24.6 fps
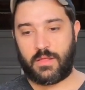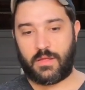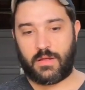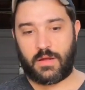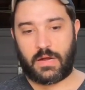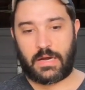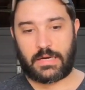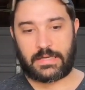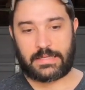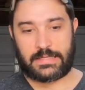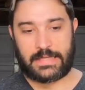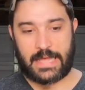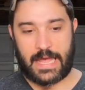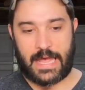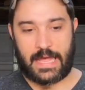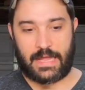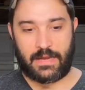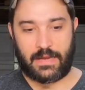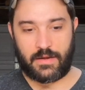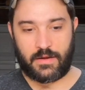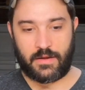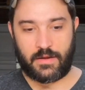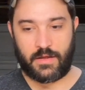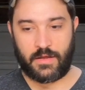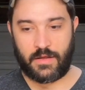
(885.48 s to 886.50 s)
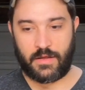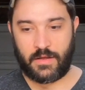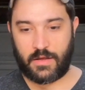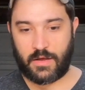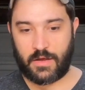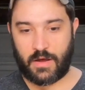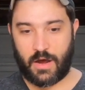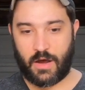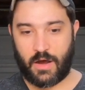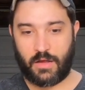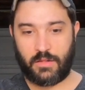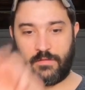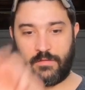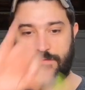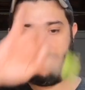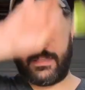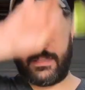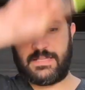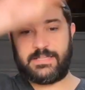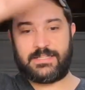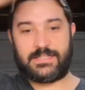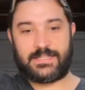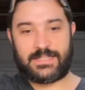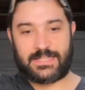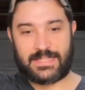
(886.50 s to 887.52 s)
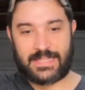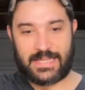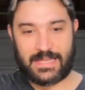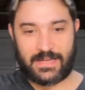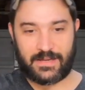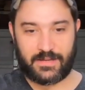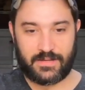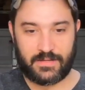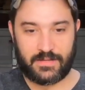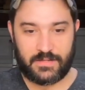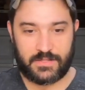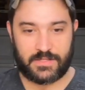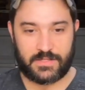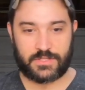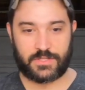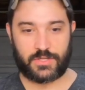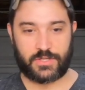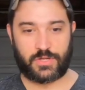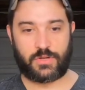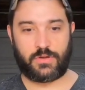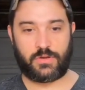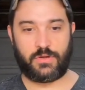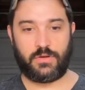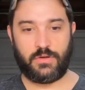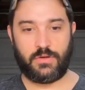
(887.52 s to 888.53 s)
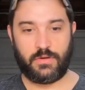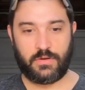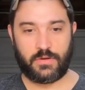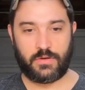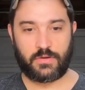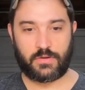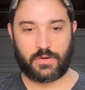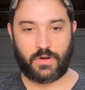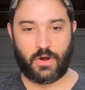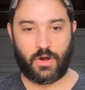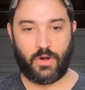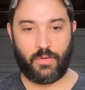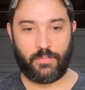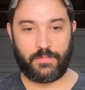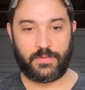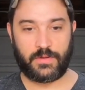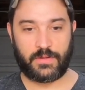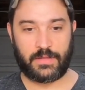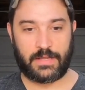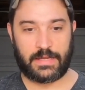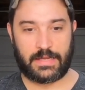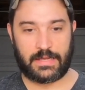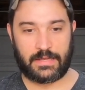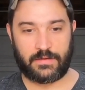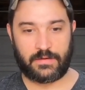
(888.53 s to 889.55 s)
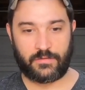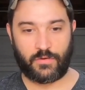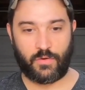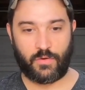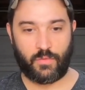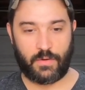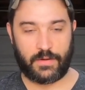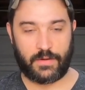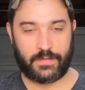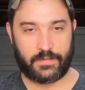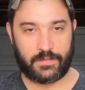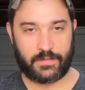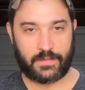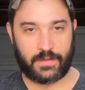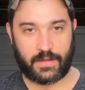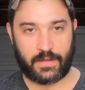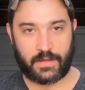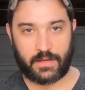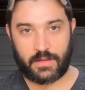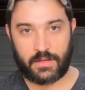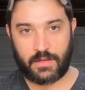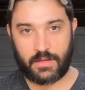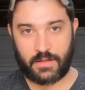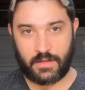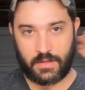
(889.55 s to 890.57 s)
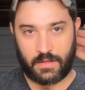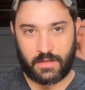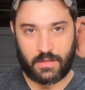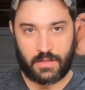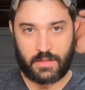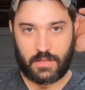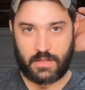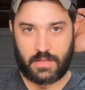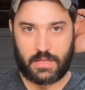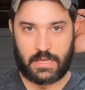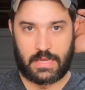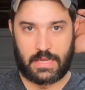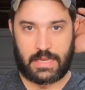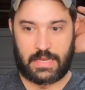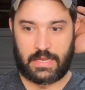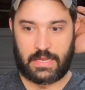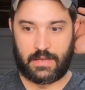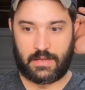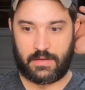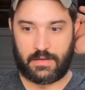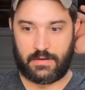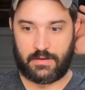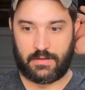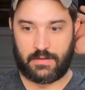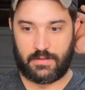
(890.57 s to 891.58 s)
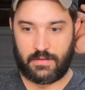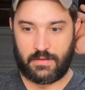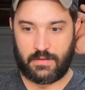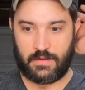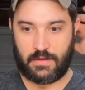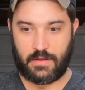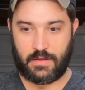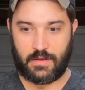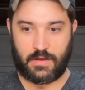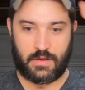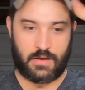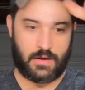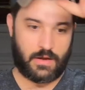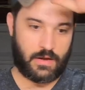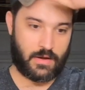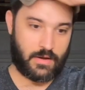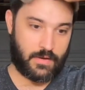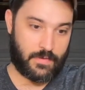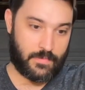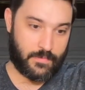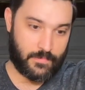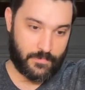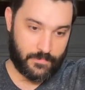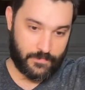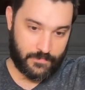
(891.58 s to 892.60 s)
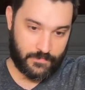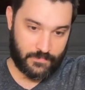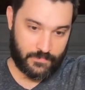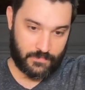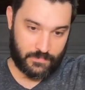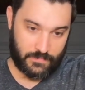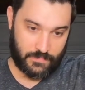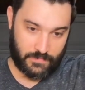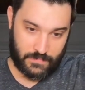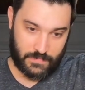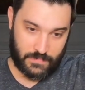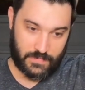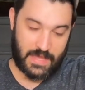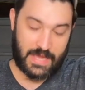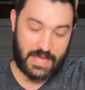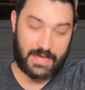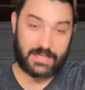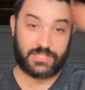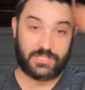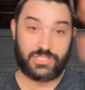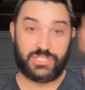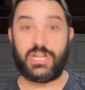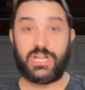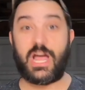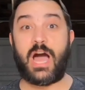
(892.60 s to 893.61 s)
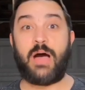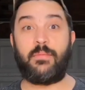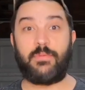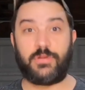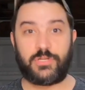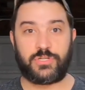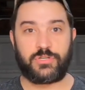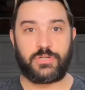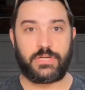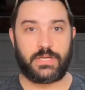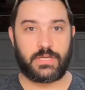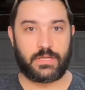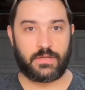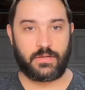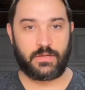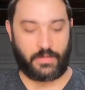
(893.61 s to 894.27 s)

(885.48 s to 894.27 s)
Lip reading: Again, all of these things culminate into one thing, and that is geometry.